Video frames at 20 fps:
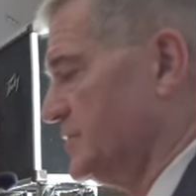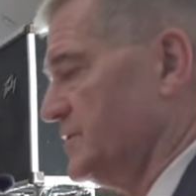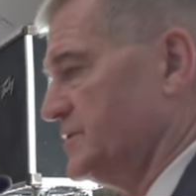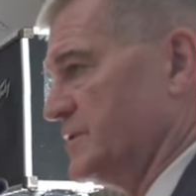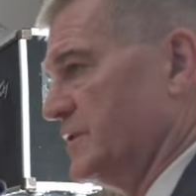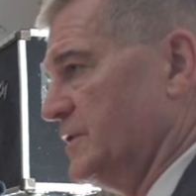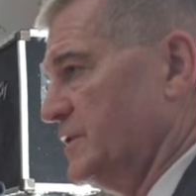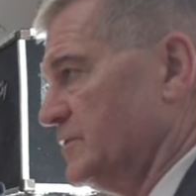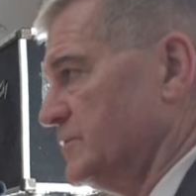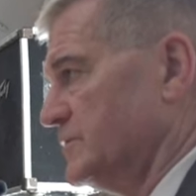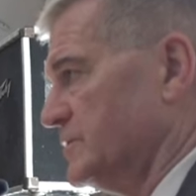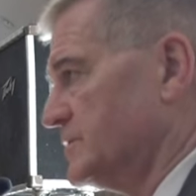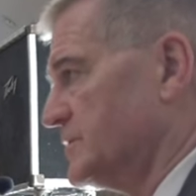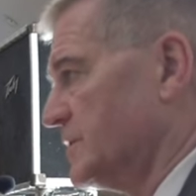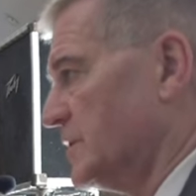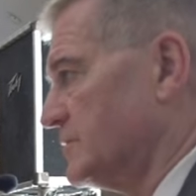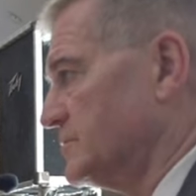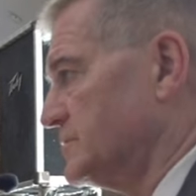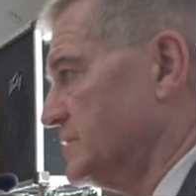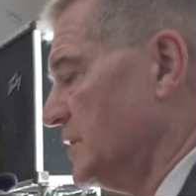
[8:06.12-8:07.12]
Teresa here in our
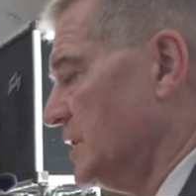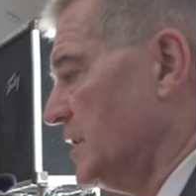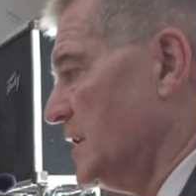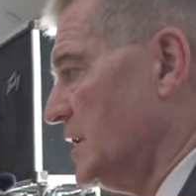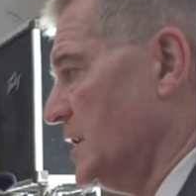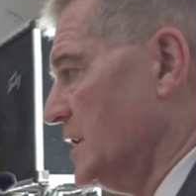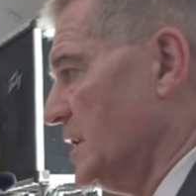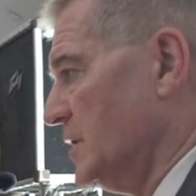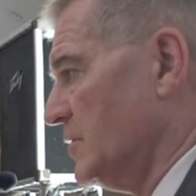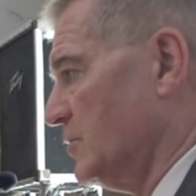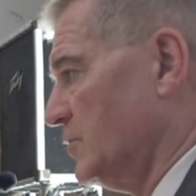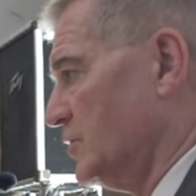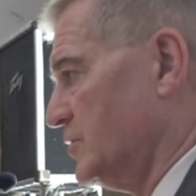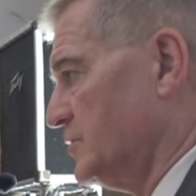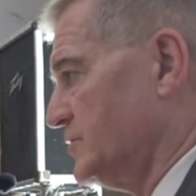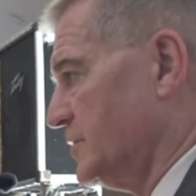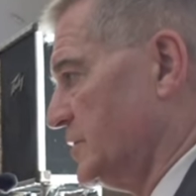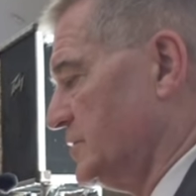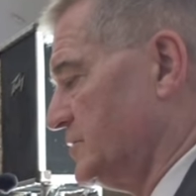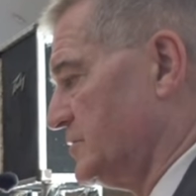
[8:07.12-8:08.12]
town,
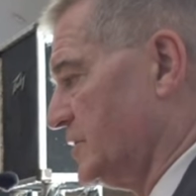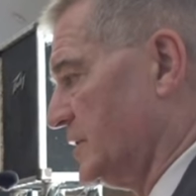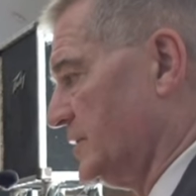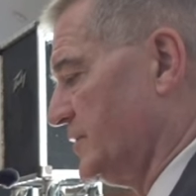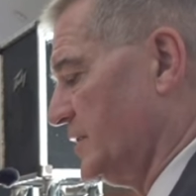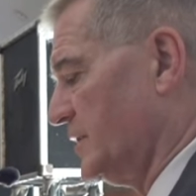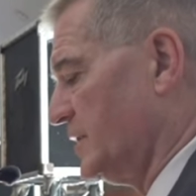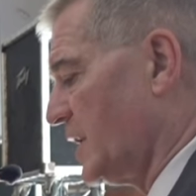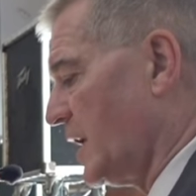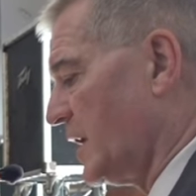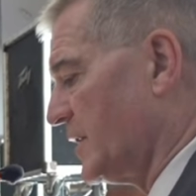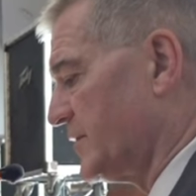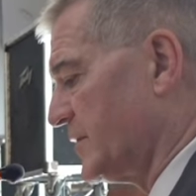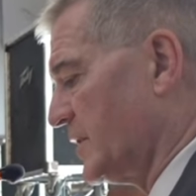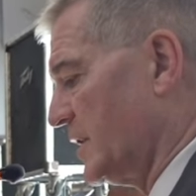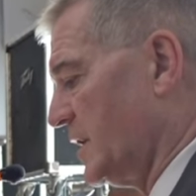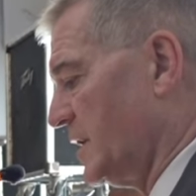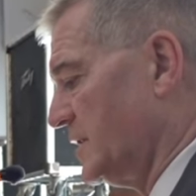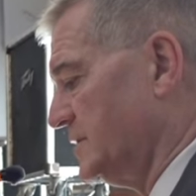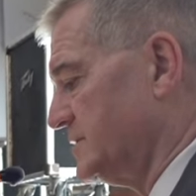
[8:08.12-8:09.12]
we're driving that
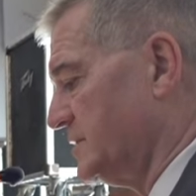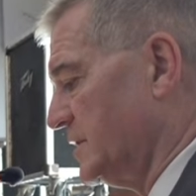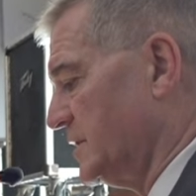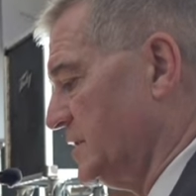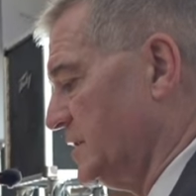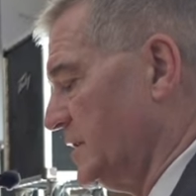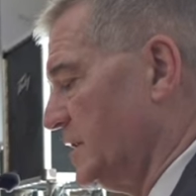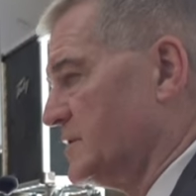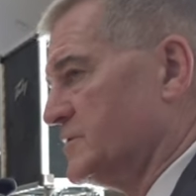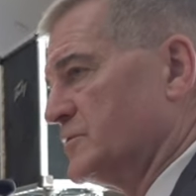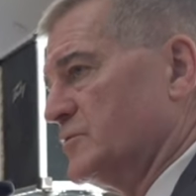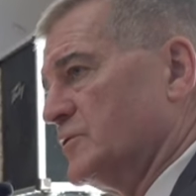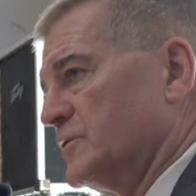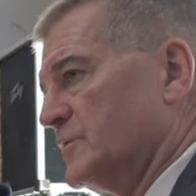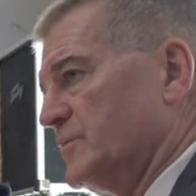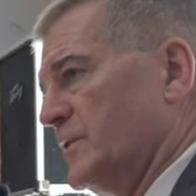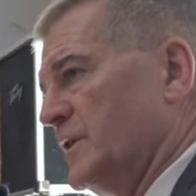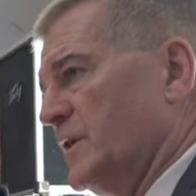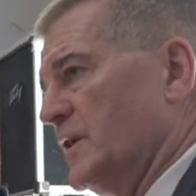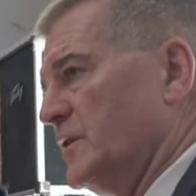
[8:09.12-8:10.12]
and uh, it's going to
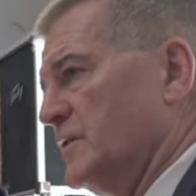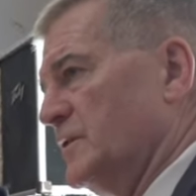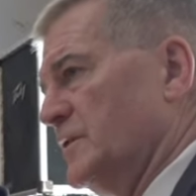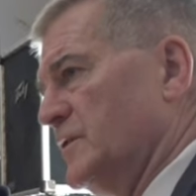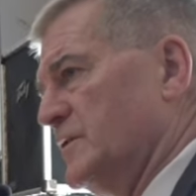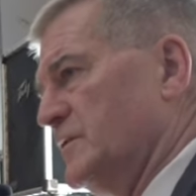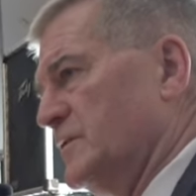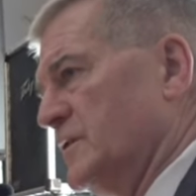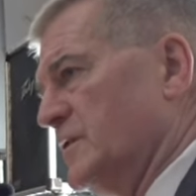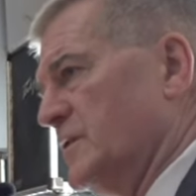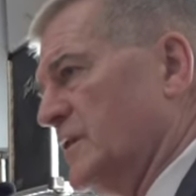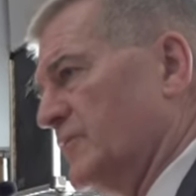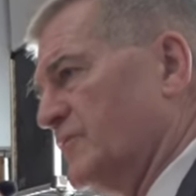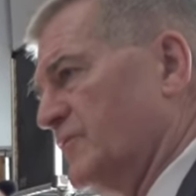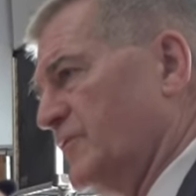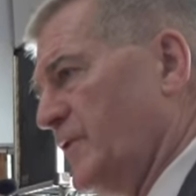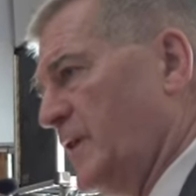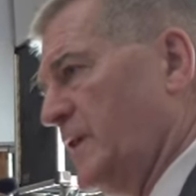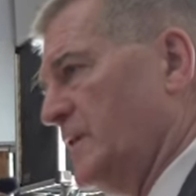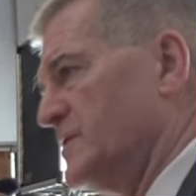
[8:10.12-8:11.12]
be uh, a, a, a
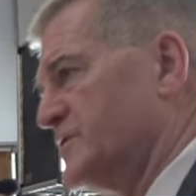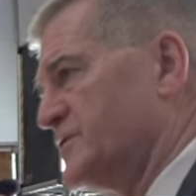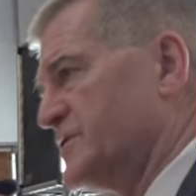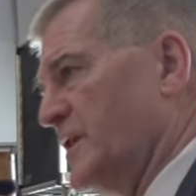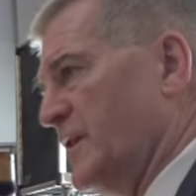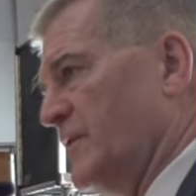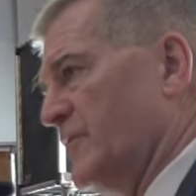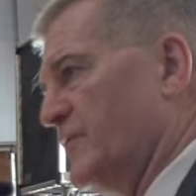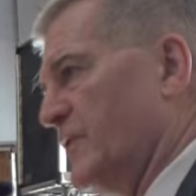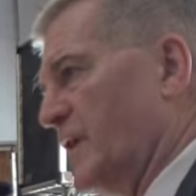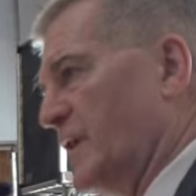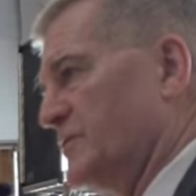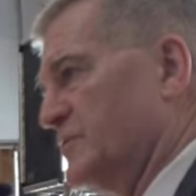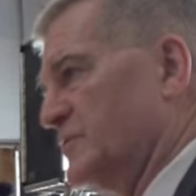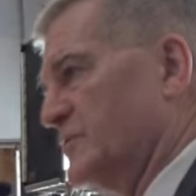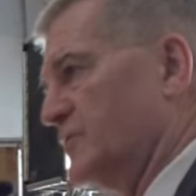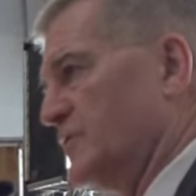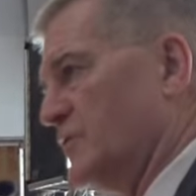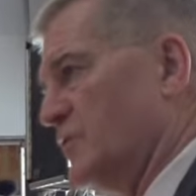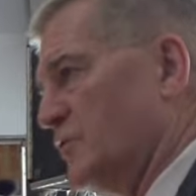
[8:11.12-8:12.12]
feel safe factor
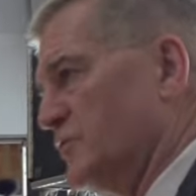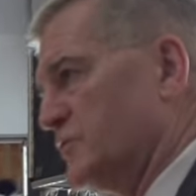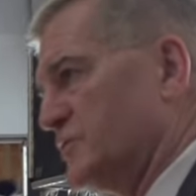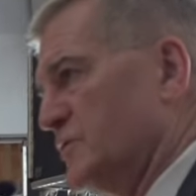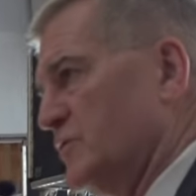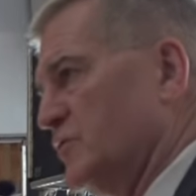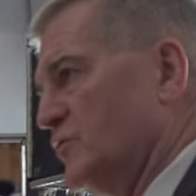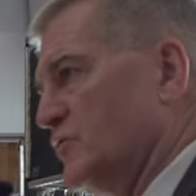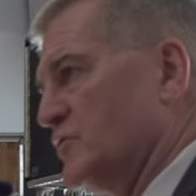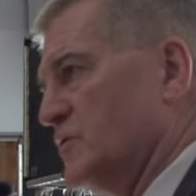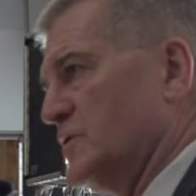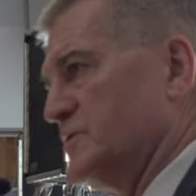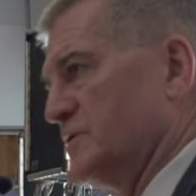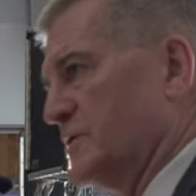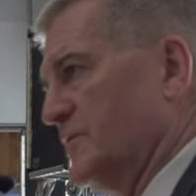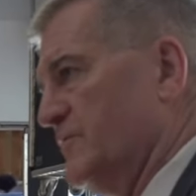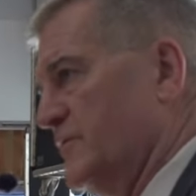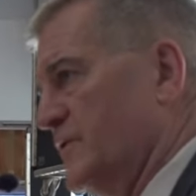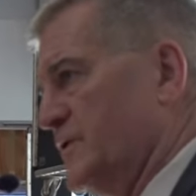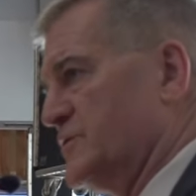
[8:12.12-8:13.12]
for us locals
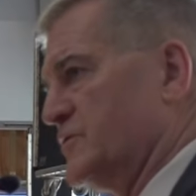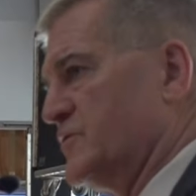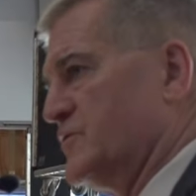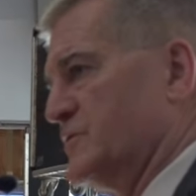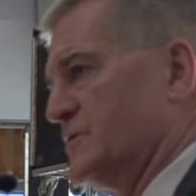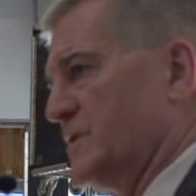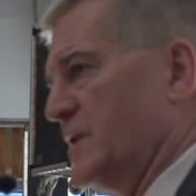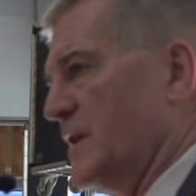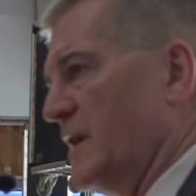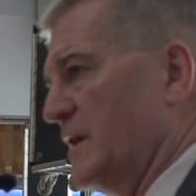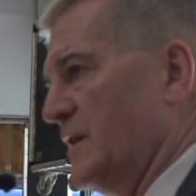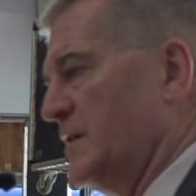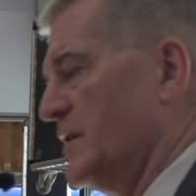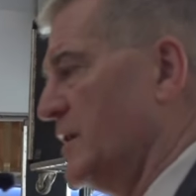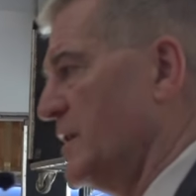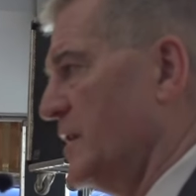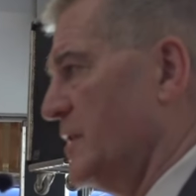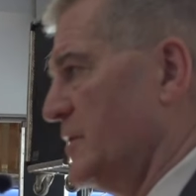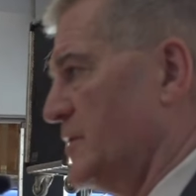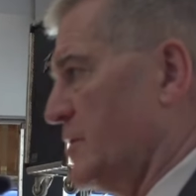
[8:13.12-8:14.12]
and visitors alike
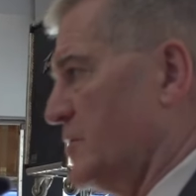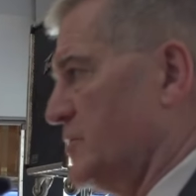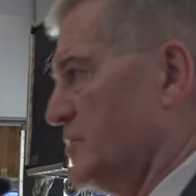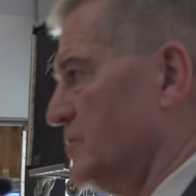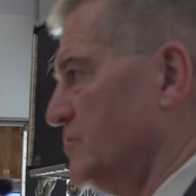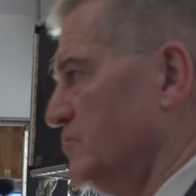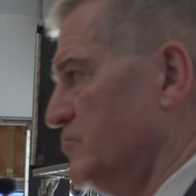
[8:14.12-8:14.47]
that